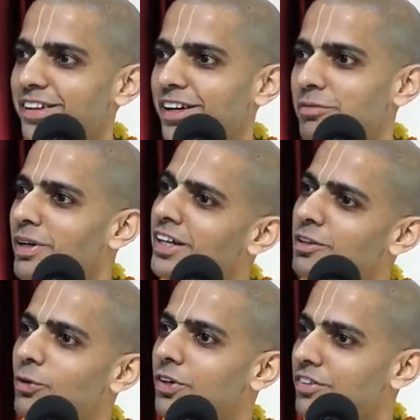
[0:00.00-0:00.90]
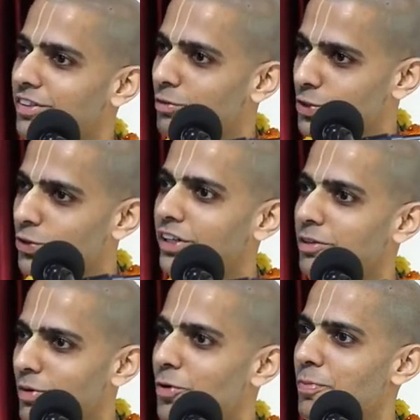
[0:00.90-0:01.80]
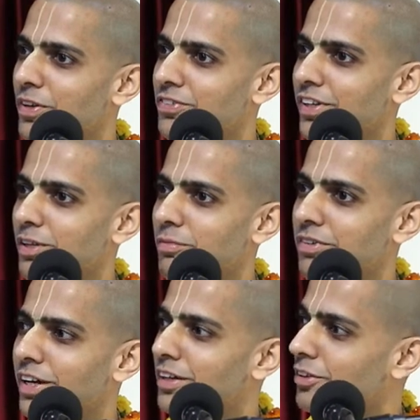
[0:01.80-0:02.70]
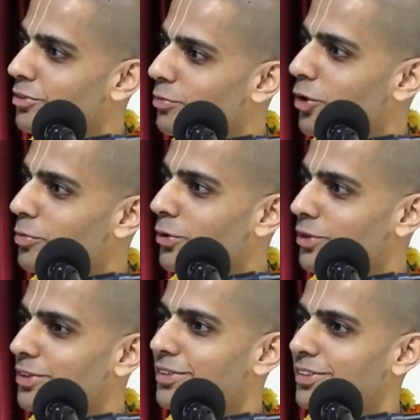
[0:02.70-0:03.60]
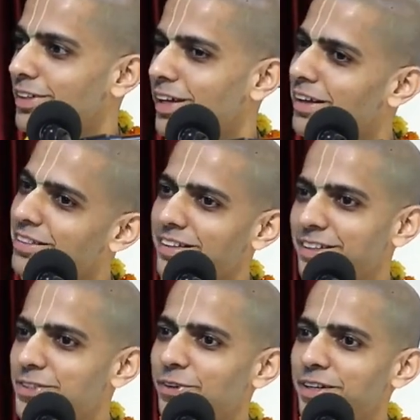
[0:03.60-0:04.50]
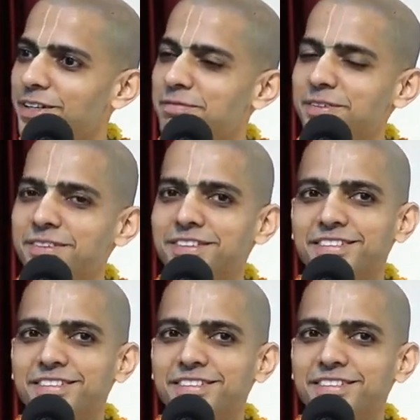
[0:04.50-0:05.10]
And many devotees, they would join in Prabhupada's time, read a small book, and then they joined temple.